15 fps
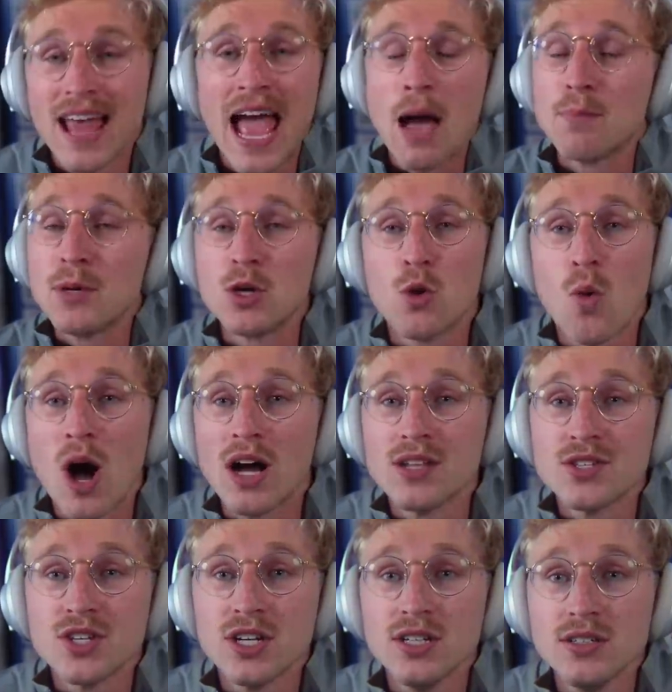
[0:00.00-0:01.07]
happy
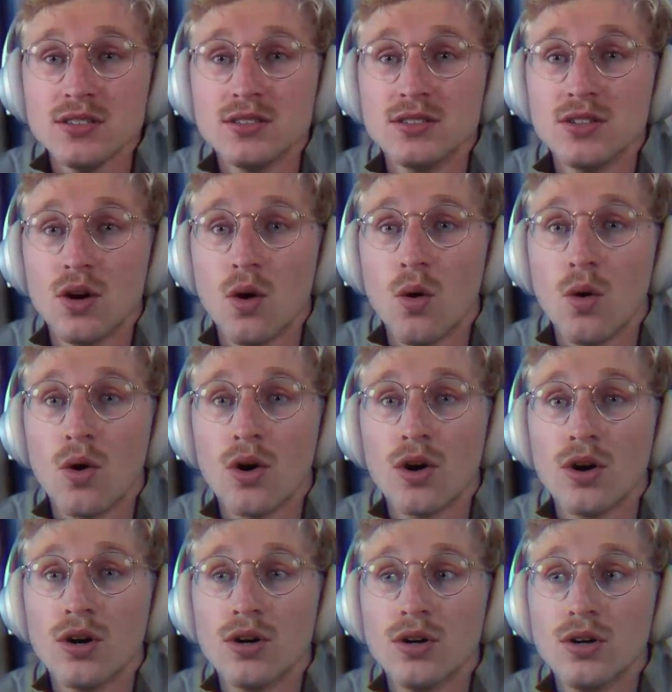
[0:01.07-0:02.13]
Kwanzaa
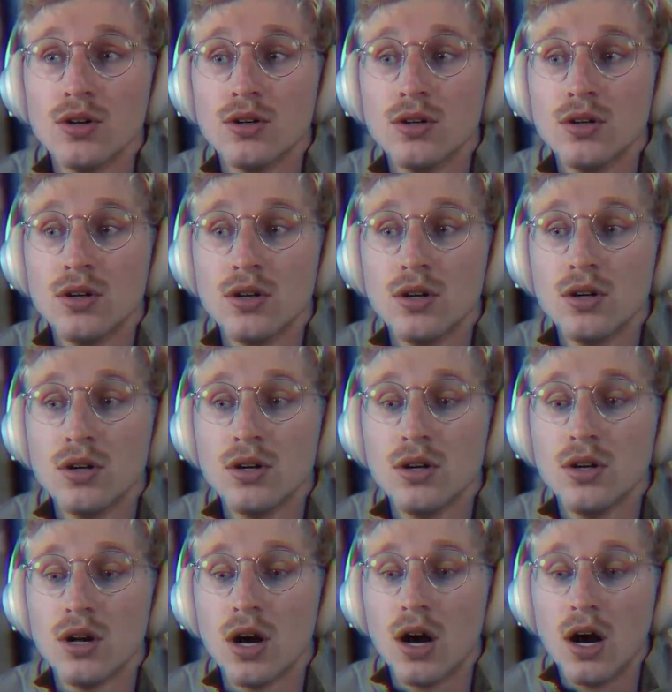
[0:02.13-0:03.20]
or
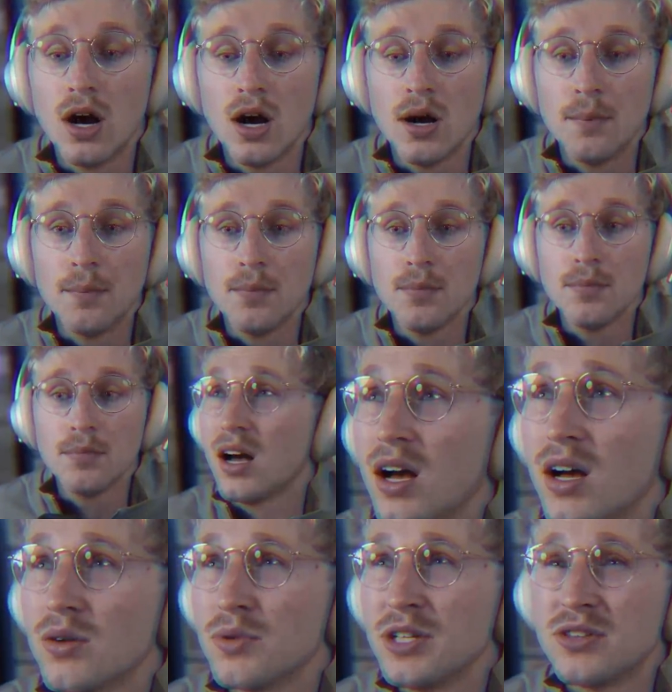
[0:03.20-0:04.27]
um,
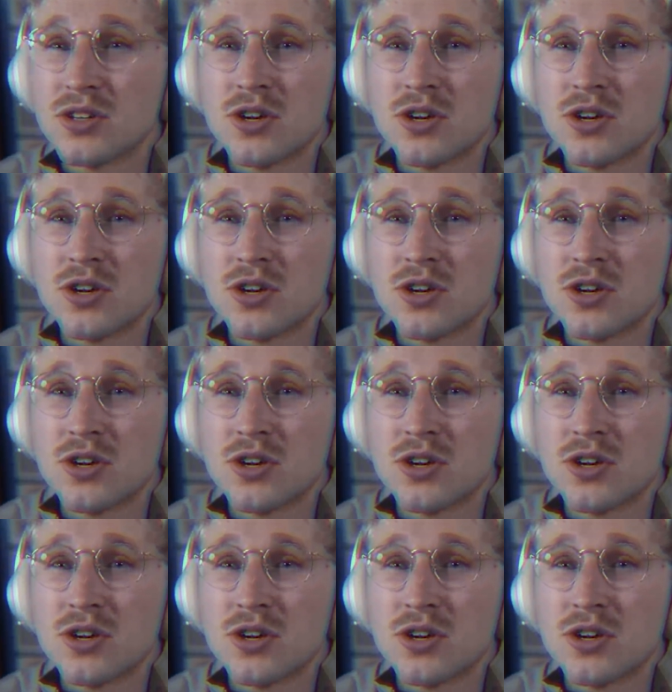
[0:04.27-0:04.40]
uh, read the